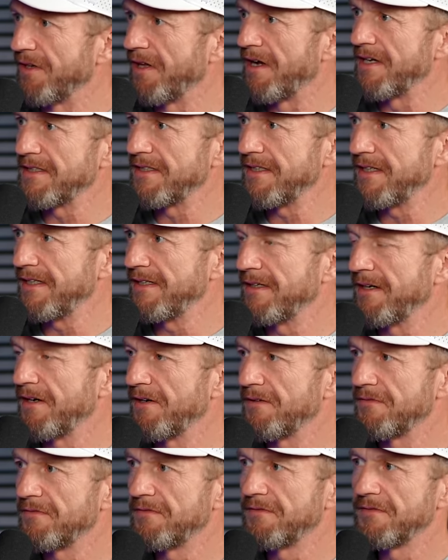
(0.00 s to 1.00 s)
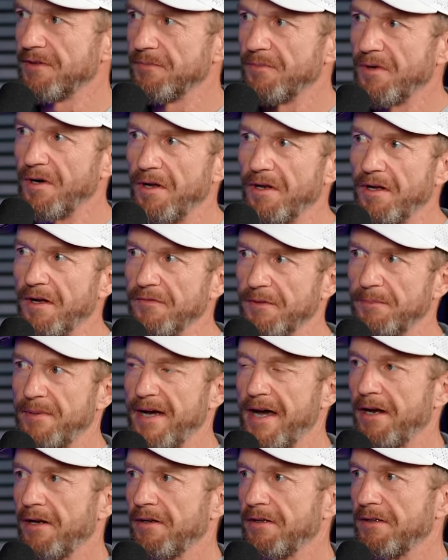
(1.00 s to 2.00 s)
velocity of the ball off the
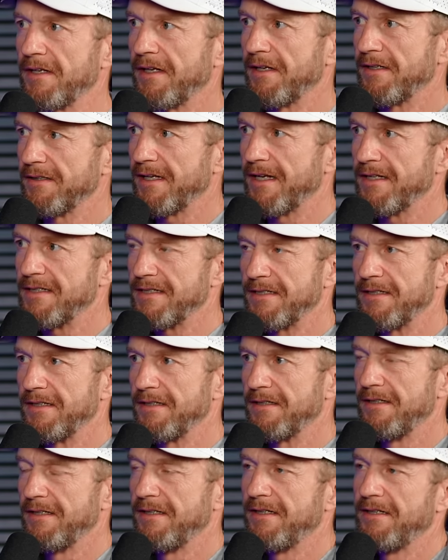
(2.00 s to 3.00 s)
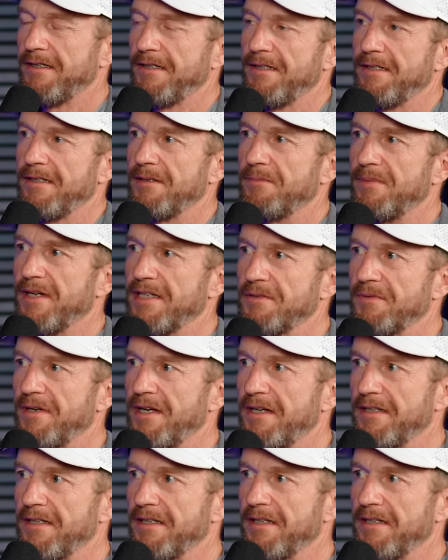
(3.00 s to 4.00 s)
paddle. I think that's the the best
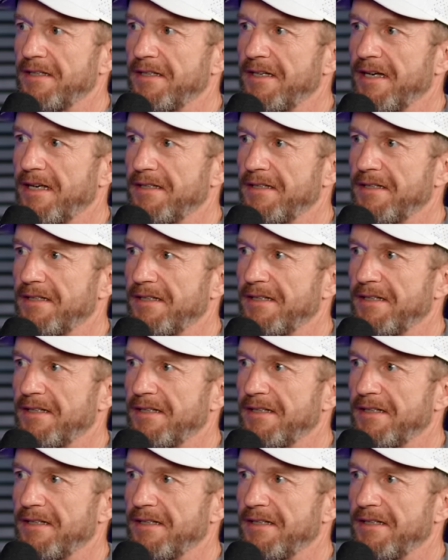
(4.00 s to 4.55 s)
way to get at